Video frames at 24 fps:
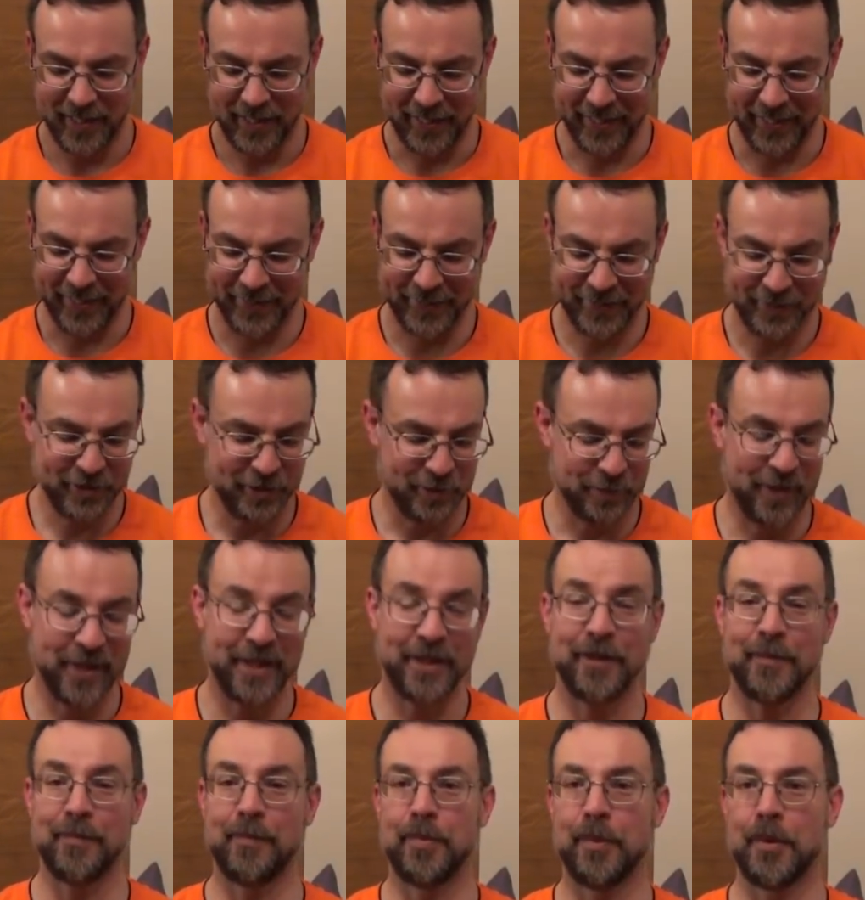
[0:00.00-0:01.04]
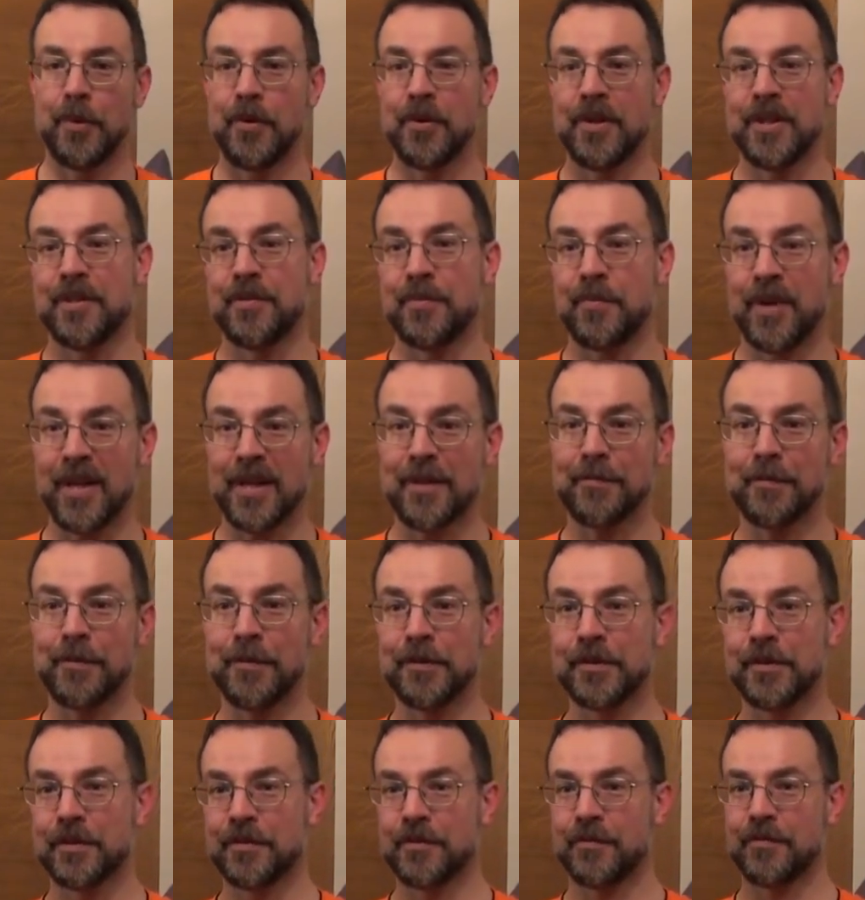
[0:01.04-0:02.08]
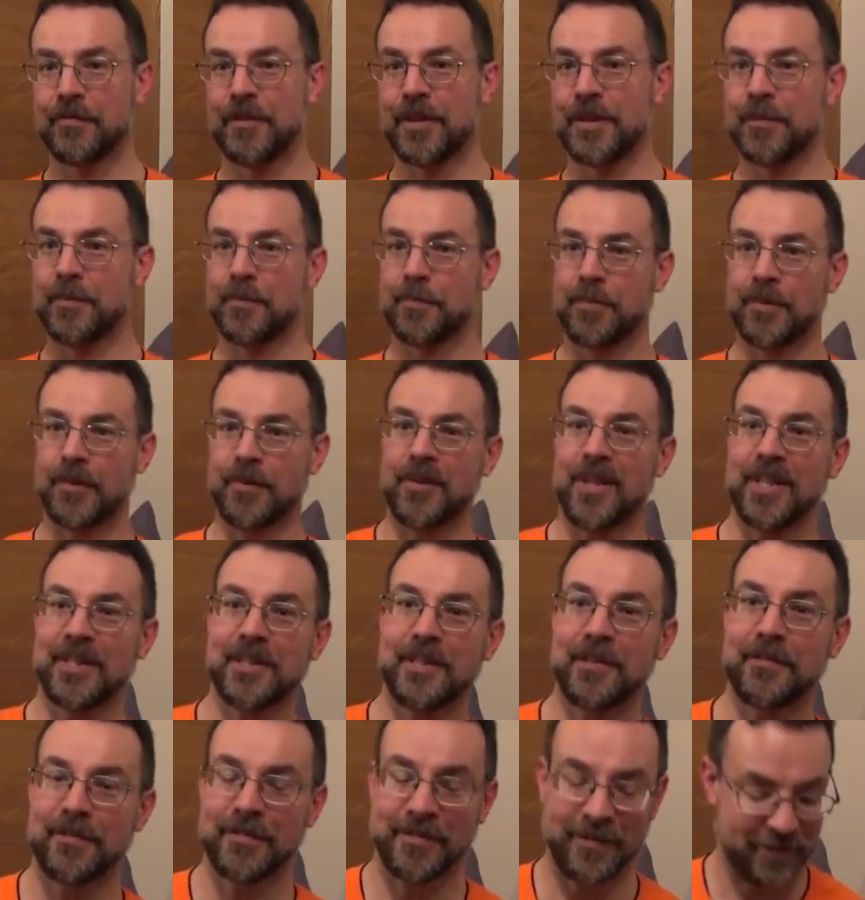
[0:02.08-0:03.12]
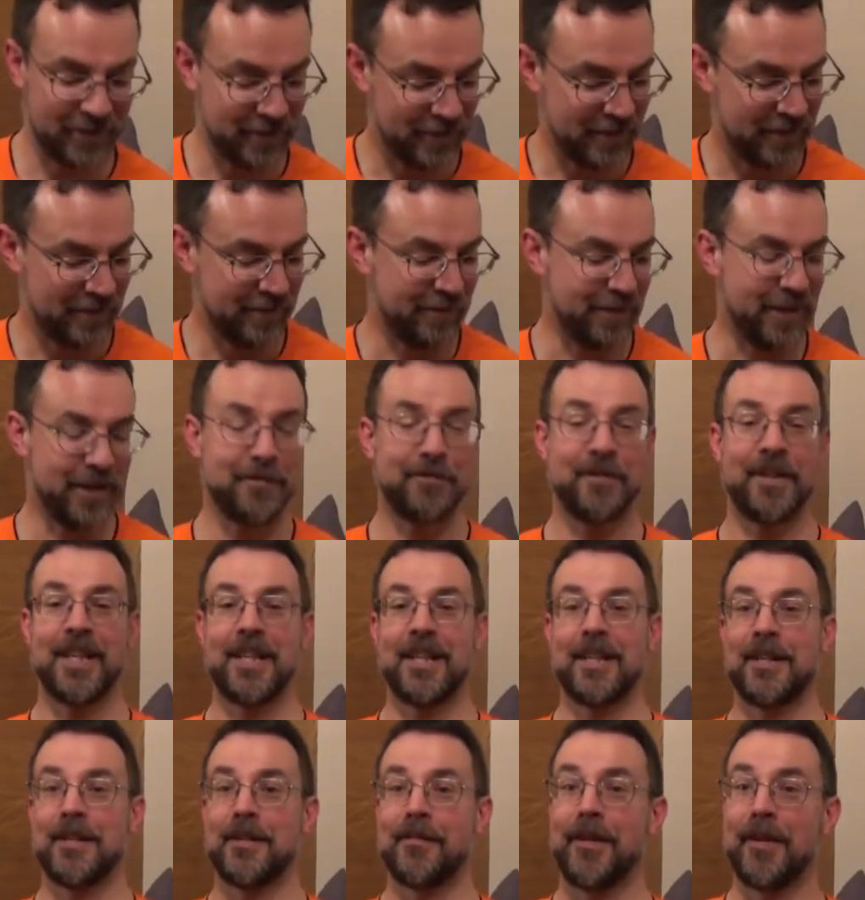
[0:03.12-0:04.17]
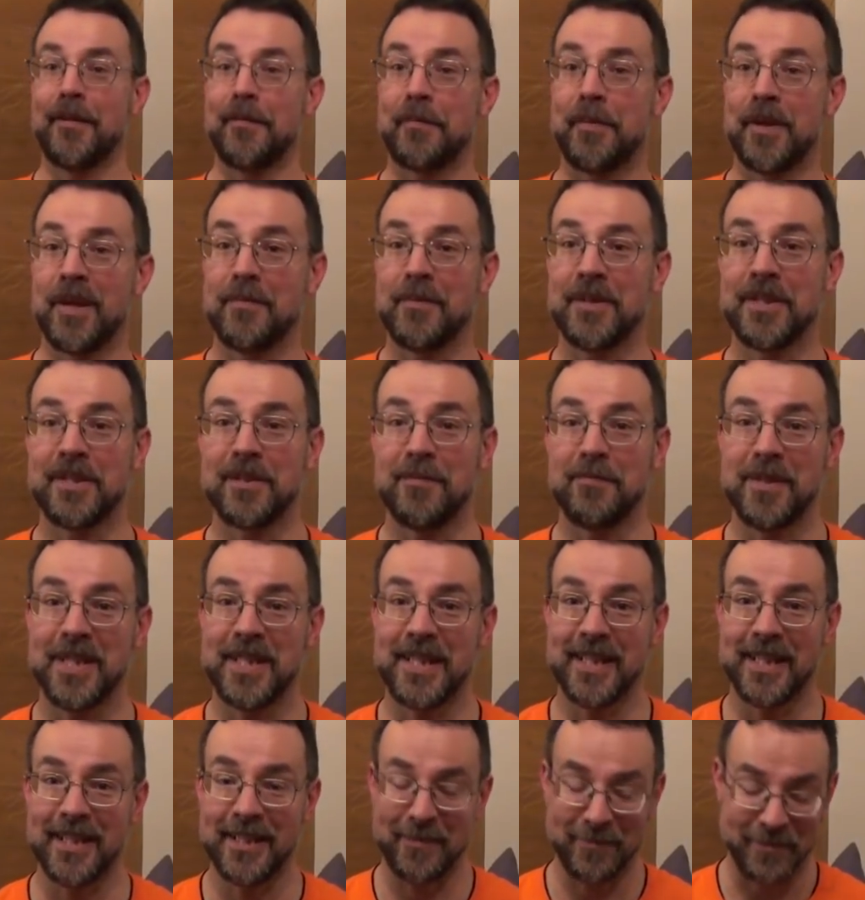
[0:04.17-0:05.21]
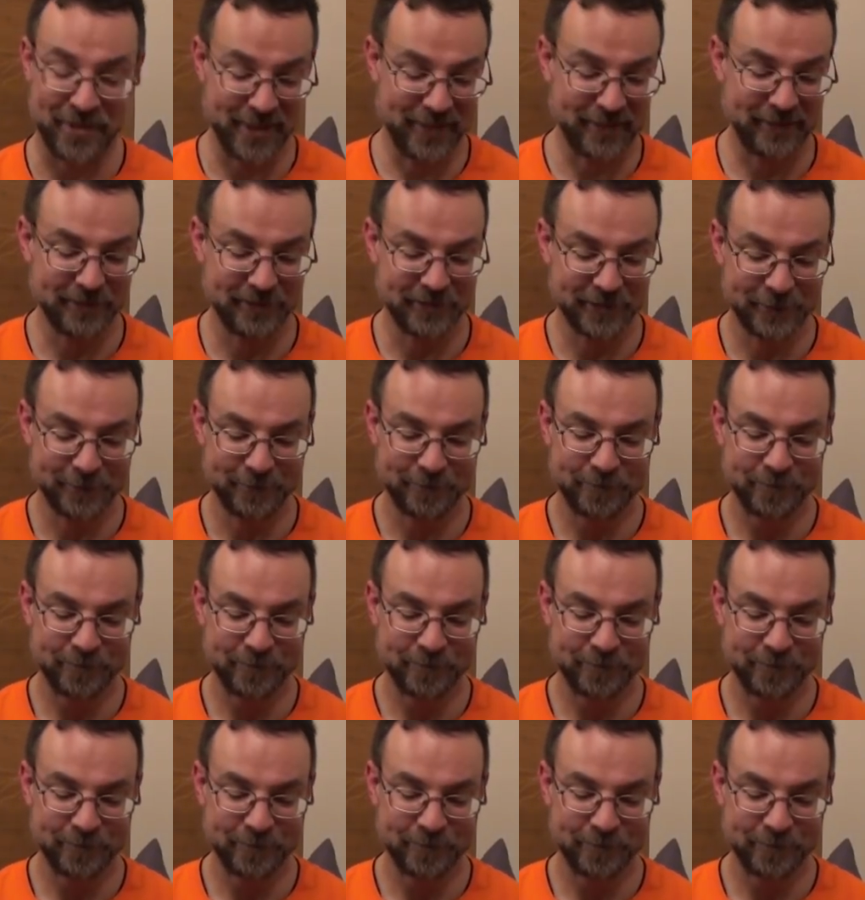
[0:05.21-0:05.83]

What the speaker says: And this is when the bore is rifled with progressive rifling developed by Mr. Minier himself.